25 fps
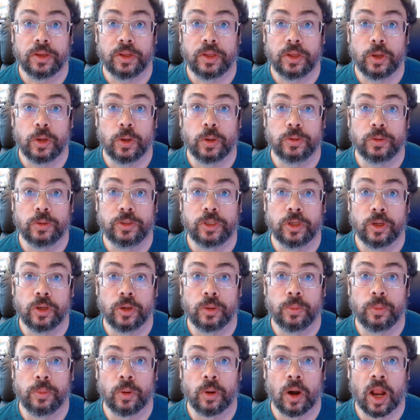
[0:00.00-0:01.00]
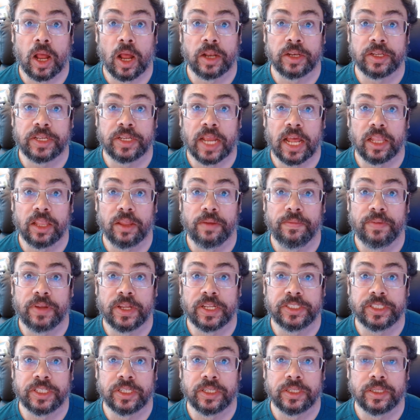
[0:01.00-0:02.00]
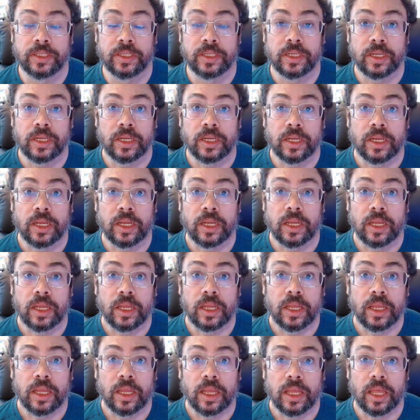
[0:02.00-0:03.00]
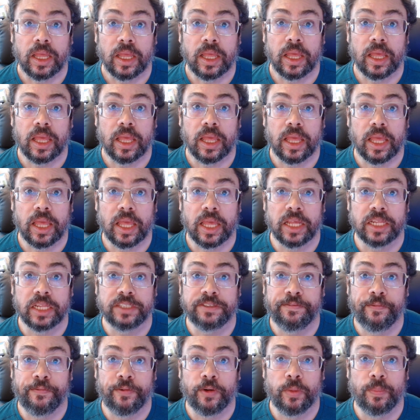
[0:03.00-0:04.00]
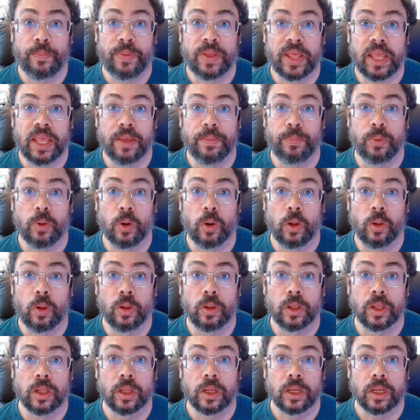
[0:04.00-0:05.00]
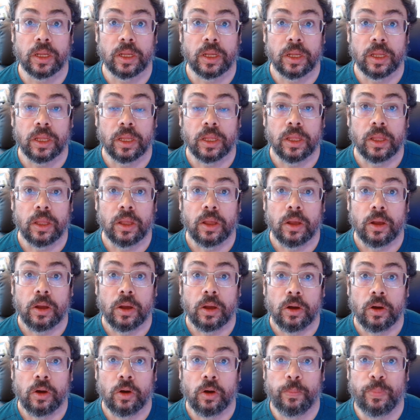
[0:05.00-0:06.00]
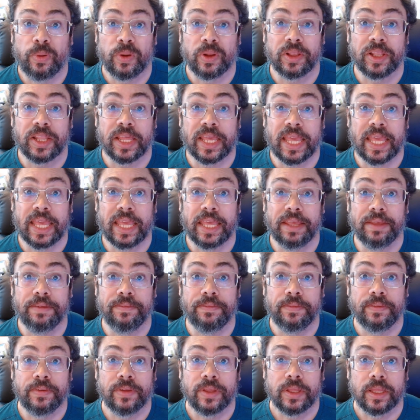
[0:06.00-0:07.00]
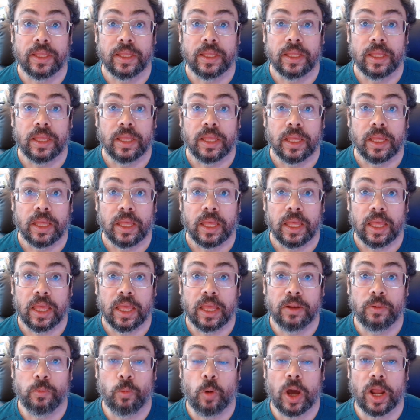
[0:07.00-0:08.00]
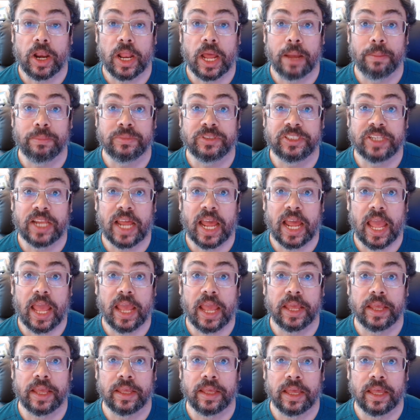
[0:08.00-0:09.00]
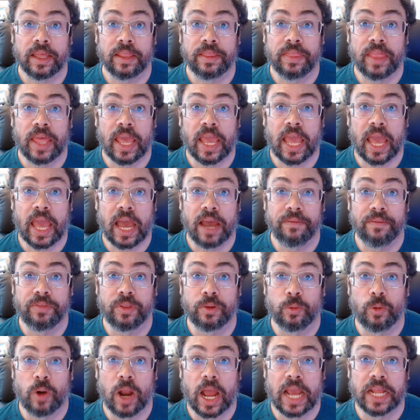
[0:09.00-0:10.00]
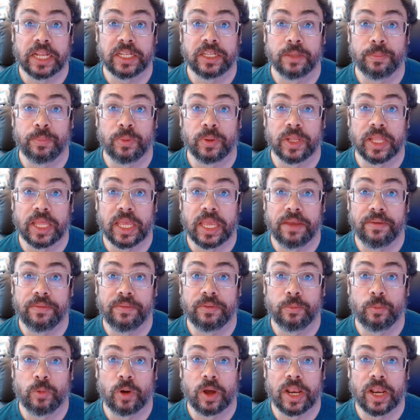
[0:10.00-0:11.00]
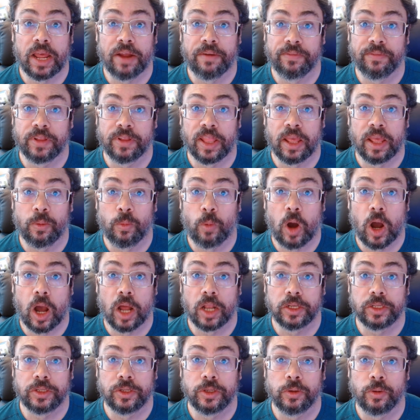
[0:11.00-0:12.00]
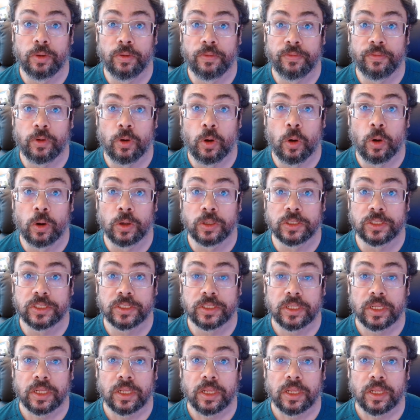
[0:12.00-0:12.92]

YouTube or on television is for people who believe in what I'm saying, and they have the right to believe in whatever they want to, of course,